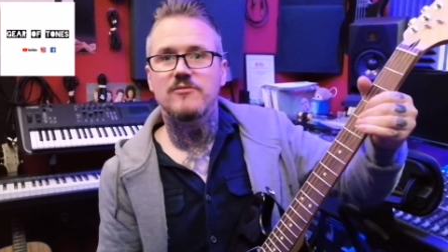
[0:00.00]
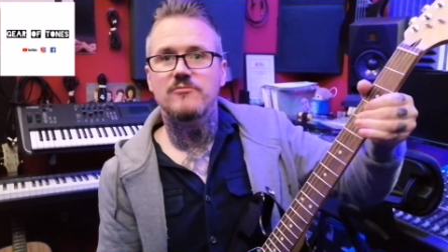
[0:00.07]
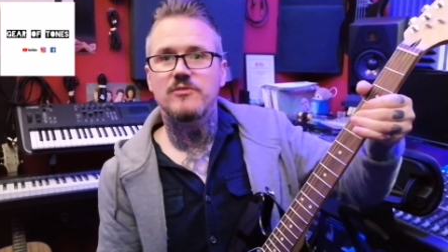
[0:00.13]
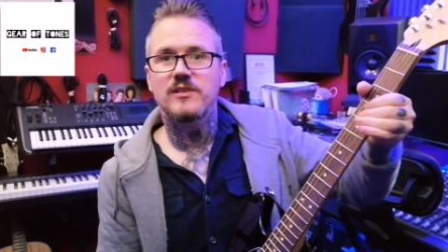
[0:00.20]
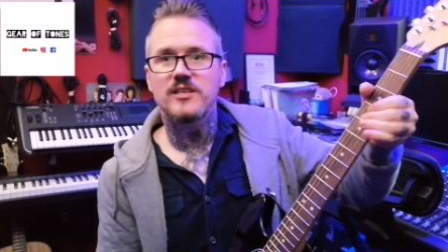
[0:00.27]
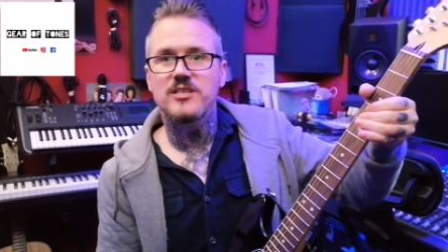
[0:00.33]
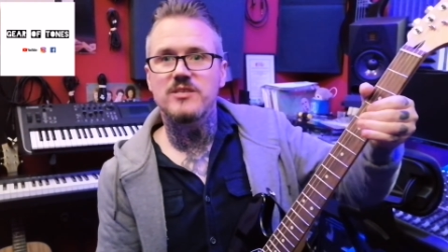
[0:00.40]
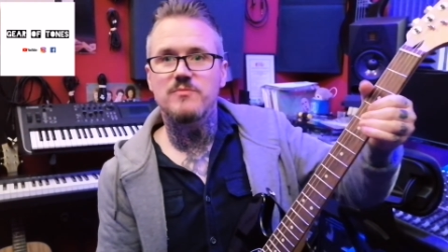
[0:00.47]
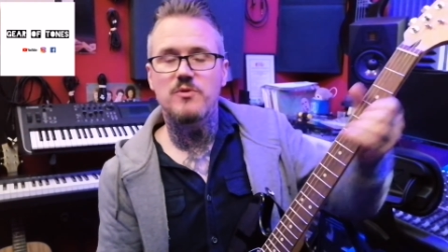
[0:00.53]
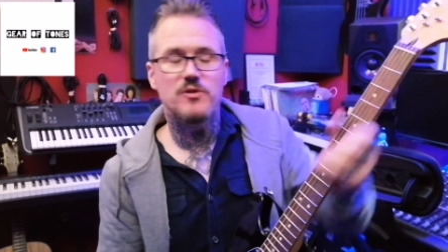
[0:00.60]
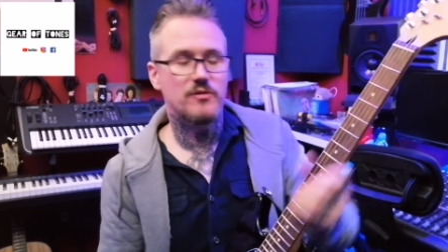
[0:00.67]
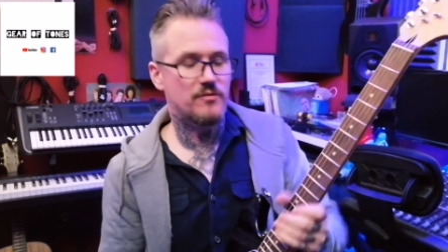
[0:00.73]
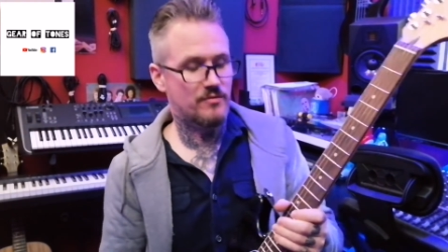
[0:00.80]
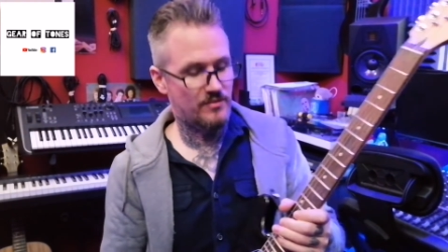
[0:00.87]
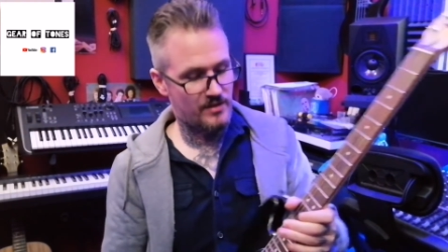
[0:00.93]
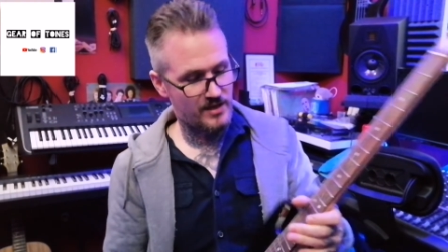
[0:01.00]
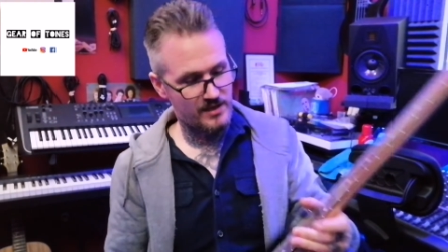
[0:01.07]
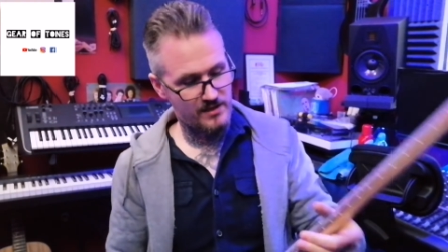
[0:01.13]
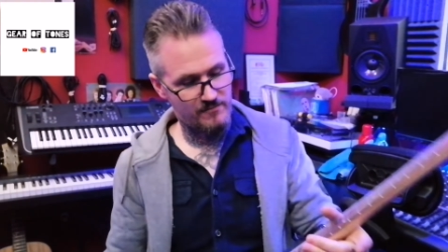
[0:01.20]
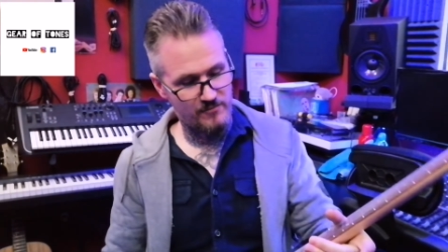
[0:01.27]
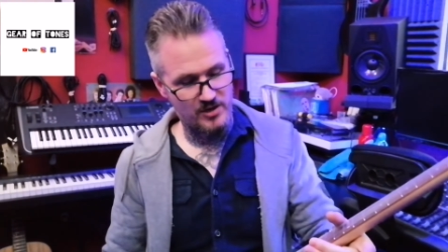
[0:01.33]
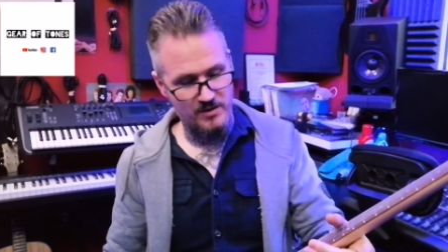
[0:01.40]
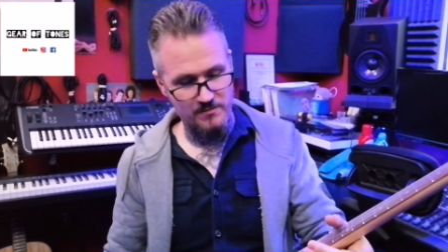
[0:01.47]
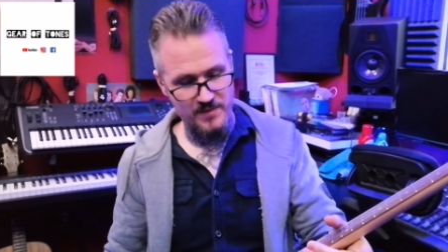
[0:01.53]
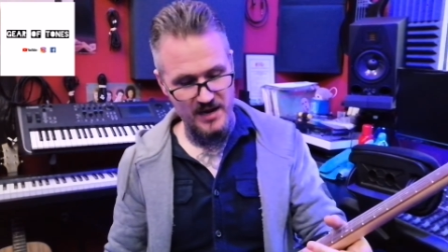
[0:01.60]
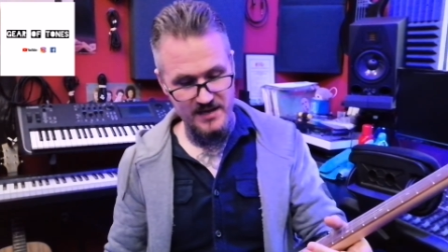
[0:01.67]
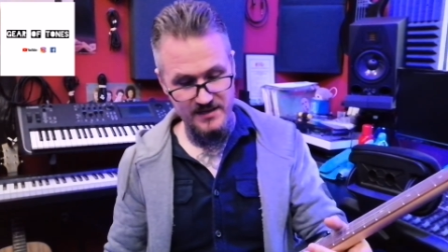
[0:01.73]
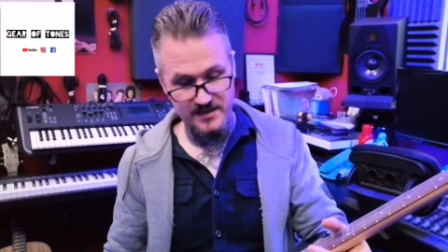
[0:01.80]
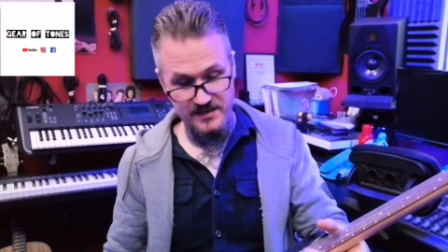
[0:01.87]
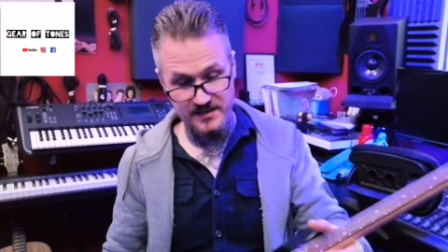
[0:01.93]
really smooth when I'm
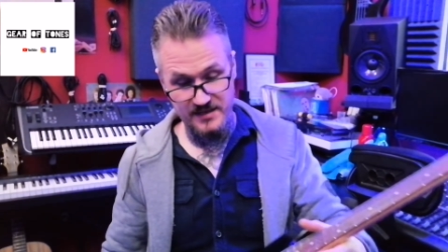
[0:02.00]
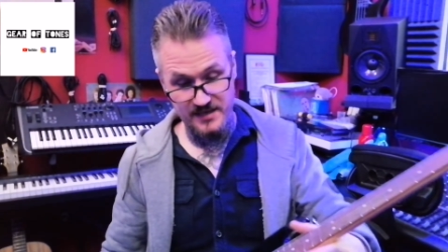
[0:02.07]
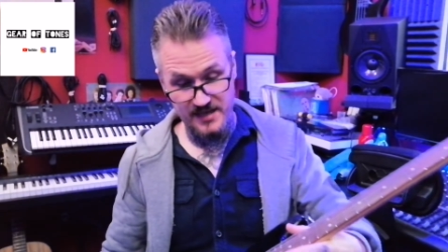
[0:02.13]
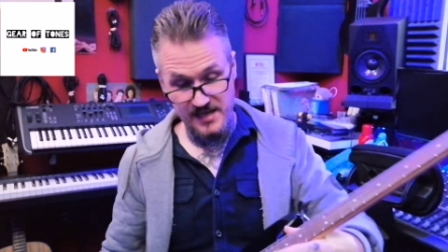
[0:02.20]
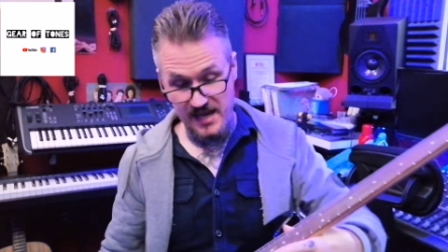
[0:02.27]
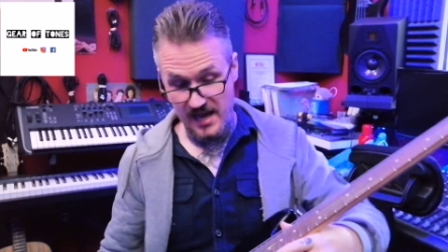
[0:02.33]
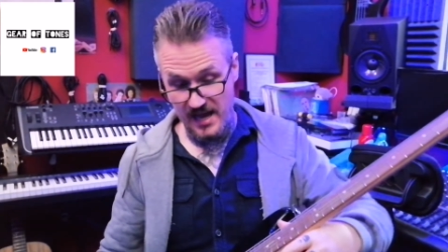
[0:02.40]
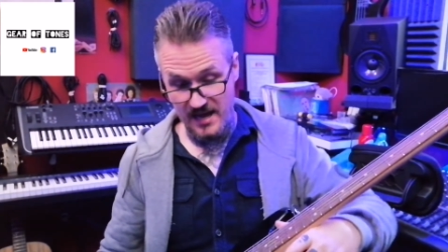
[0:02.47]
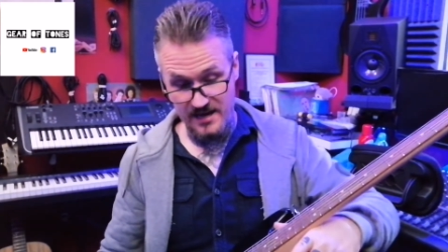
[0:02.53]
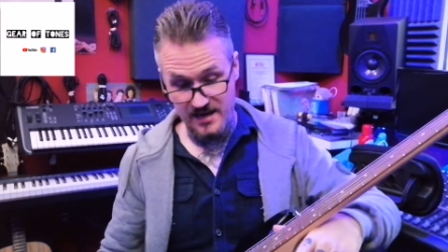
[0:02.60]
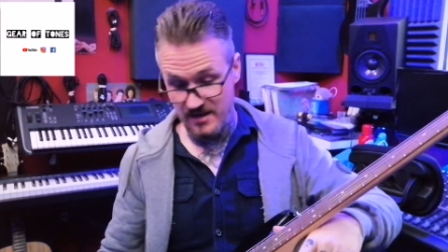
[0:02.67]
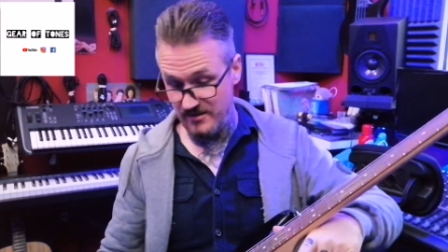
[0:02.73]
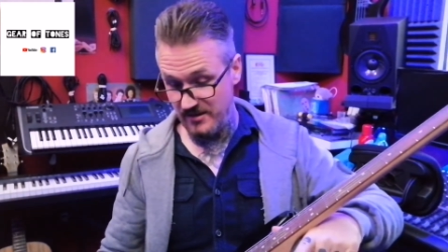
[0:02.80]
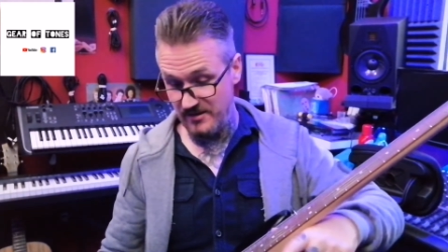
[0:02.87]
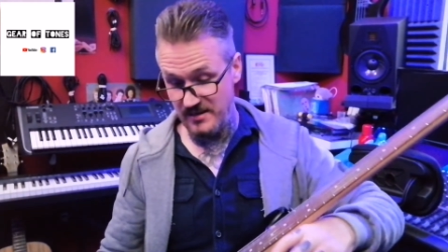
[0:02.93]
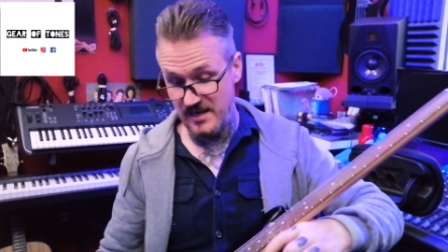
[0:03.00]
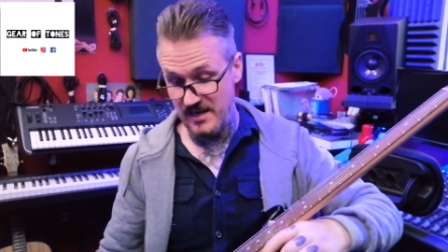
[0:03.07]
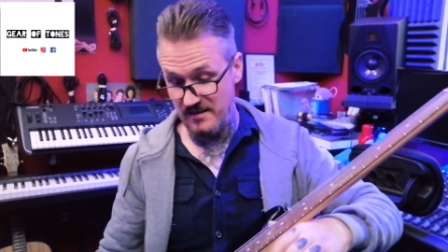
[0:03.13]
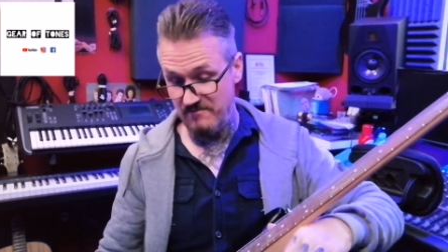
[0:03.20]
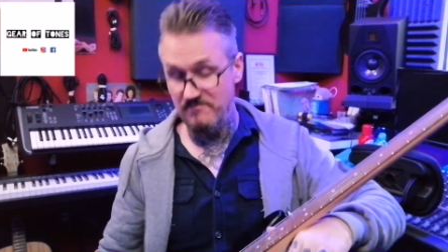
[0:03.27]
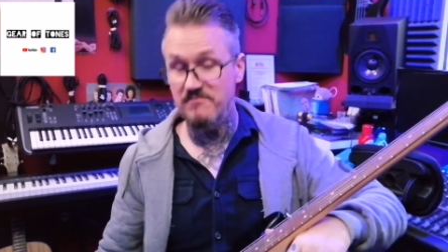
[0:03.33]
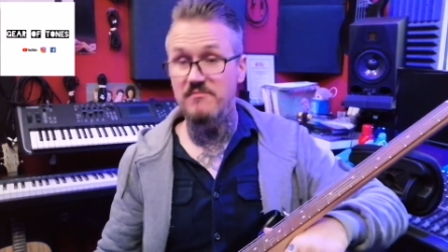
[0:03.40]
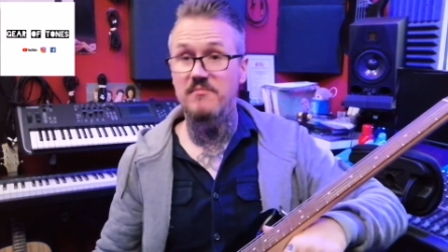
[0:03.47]
bending and other than that